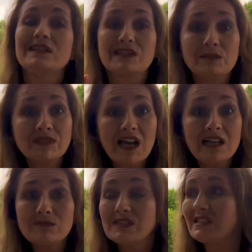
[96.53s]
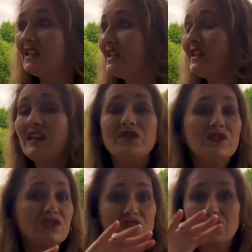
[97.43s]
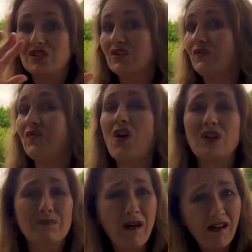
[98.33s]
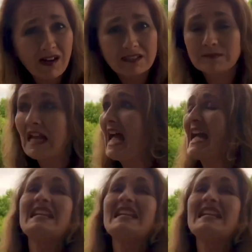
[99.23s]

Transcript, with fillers: Sometimes it even just could fall apart and